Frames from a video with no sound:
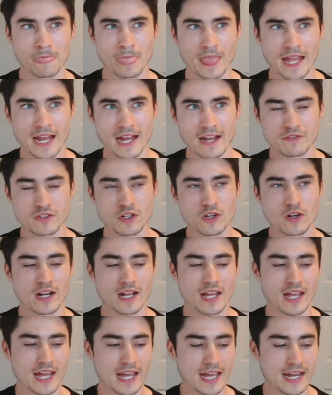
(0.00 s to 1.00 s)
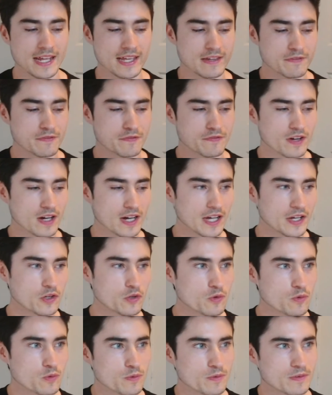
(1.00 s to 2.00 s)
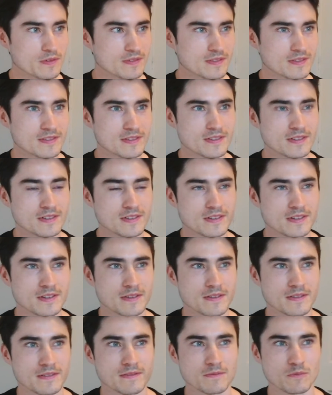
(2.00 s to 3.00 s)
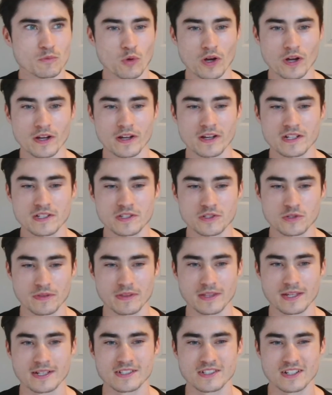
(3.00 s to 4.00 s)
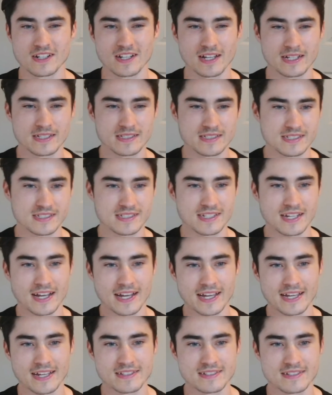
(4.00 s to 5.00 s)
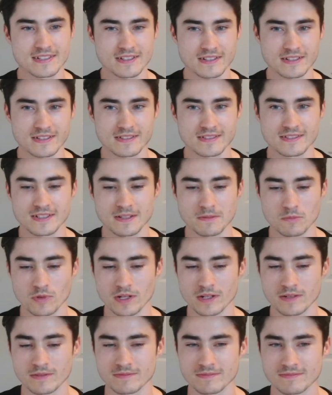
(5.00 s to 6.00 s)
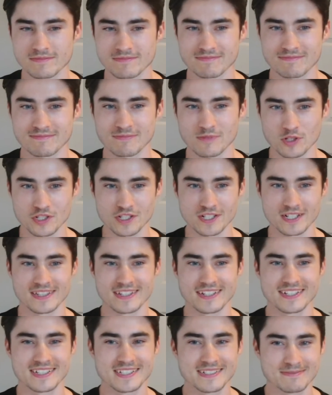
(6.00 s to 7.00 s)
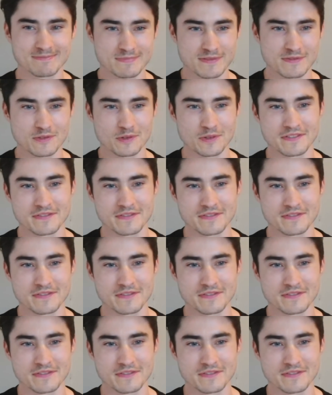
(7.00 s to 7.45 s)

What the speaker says: Have you got any final words or things you'd like to say to someone watching this before we